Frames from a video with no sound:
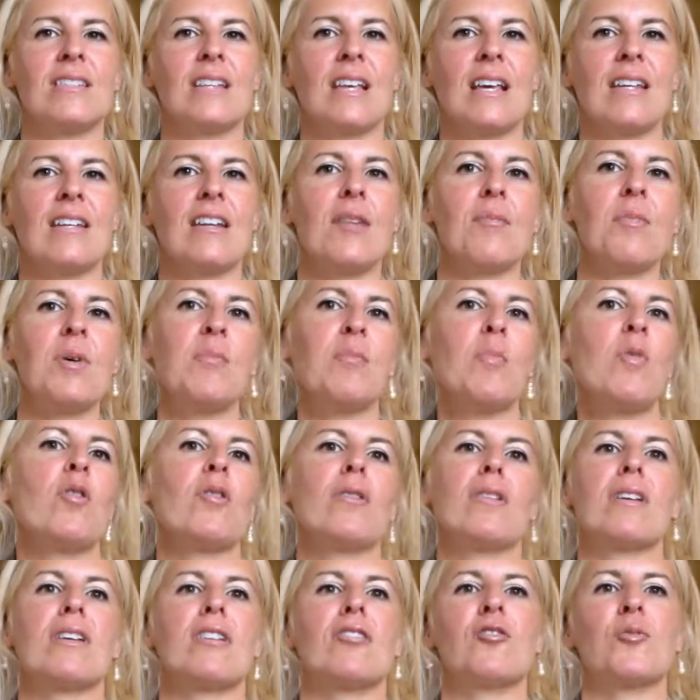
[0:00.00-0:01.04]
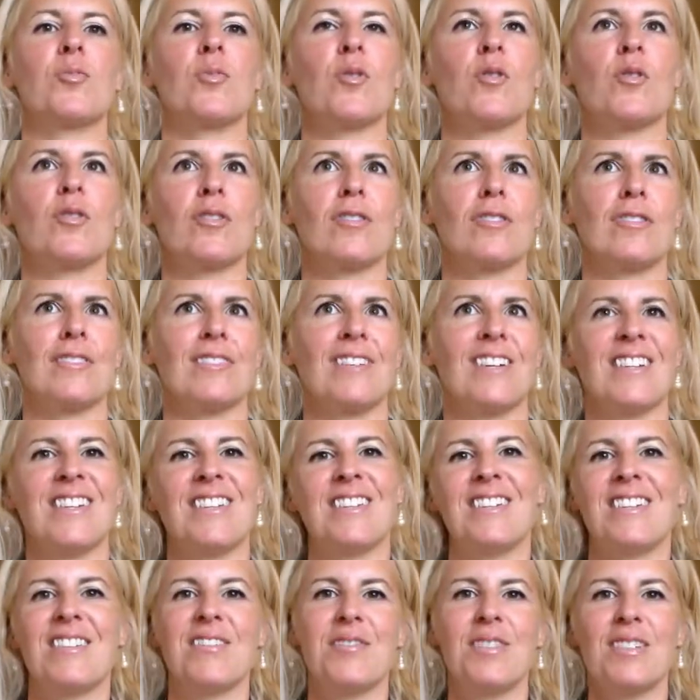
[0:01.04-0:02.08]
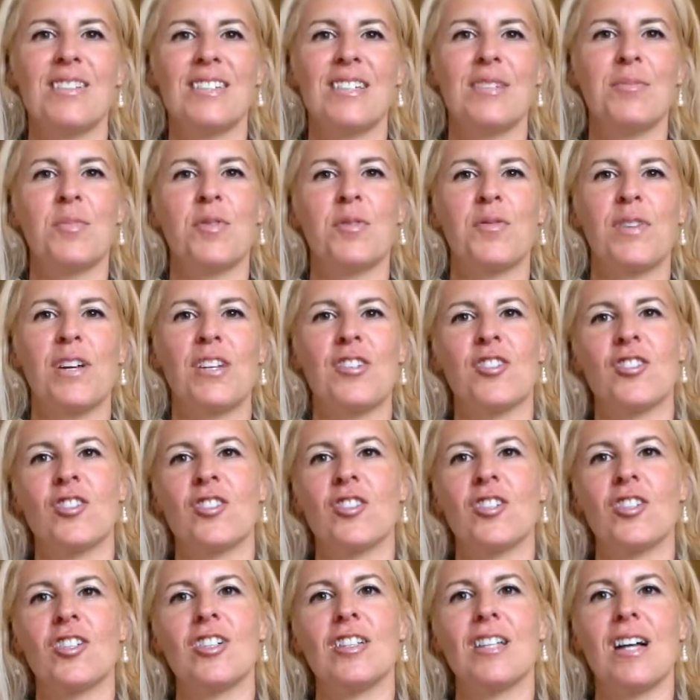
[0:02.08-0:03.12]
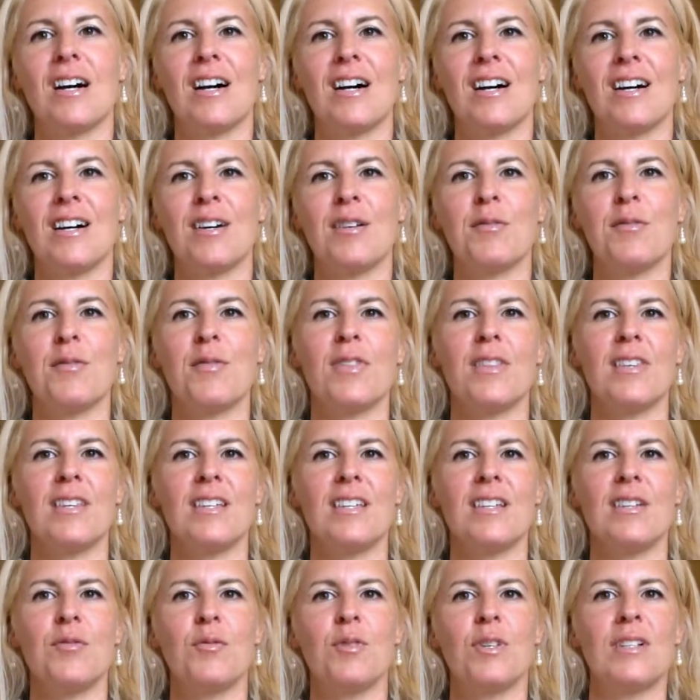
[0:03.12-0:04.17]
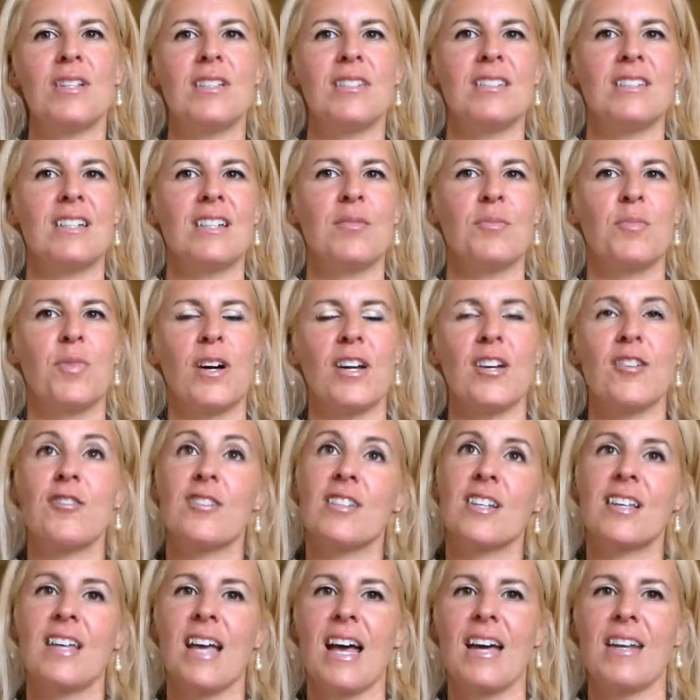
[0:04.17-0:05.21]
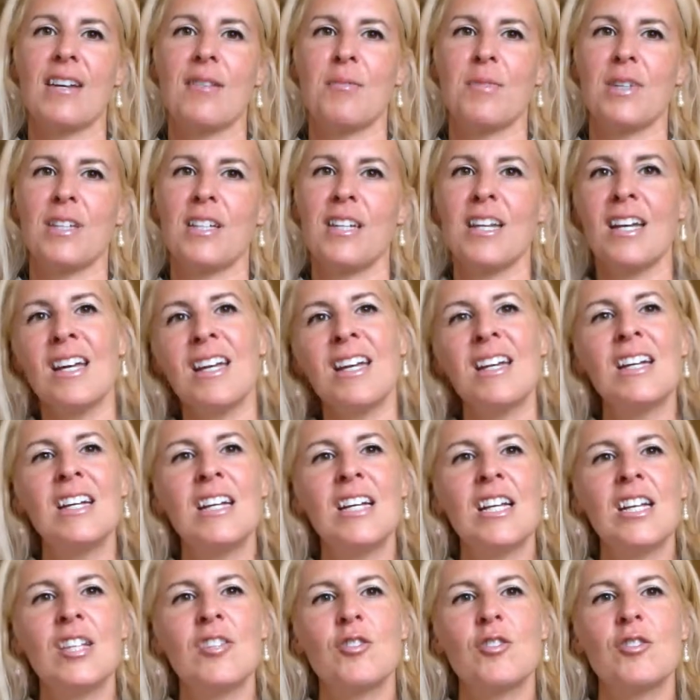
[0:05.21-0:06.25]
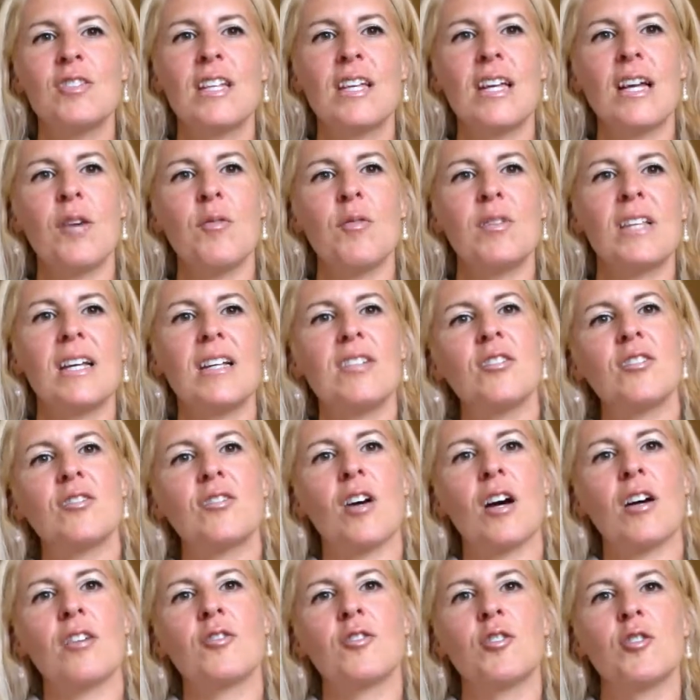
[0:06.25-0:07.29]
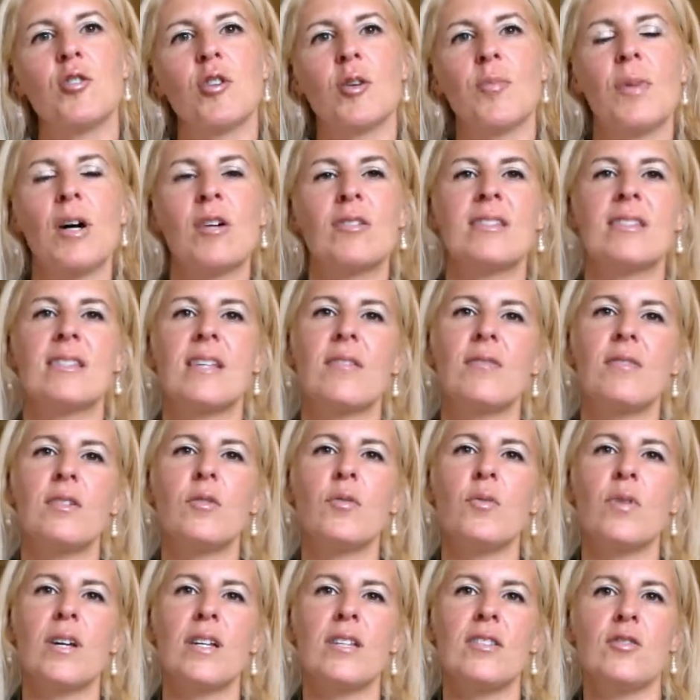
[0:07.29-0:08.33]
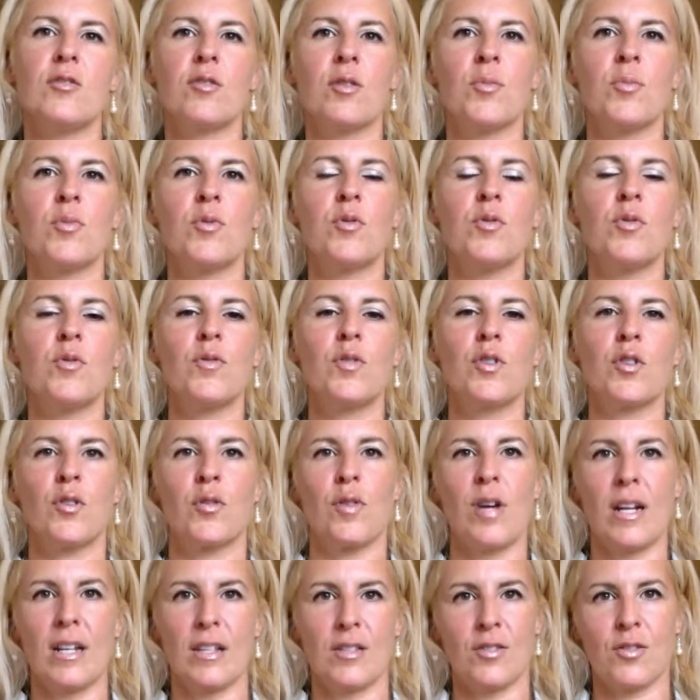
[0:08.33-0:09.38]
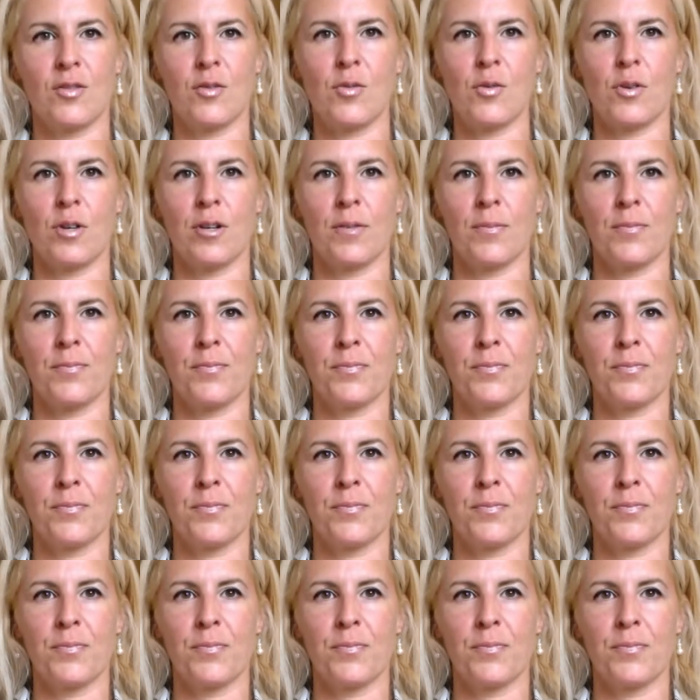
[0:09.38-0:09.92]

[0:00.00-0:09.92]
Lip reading: and I'm a mortgage broker and an affiliate professional of the Real Estate Buyers Academy. Today, I would like to talk to you about 7 ways to improve your credit score.